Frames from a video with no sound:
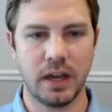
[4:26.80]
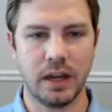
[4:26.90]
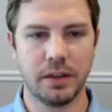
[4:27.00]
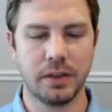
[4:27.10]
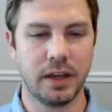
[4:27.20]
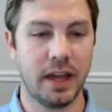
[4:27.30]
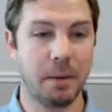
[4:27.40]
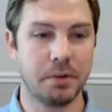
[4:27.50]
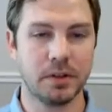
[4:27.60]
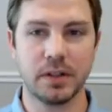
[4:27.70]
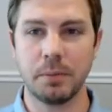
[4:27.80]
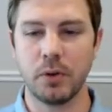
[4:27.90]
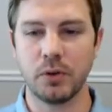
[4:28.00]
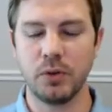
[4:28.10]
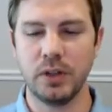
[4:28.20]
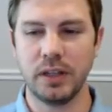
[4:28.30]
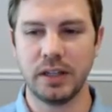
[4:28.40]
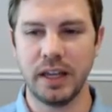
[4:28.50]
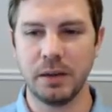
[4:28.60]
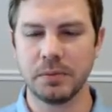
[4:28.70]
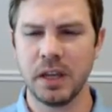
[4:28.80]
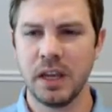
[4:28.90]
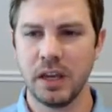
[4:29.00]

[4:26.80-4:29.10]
I think I happen to type all unique names,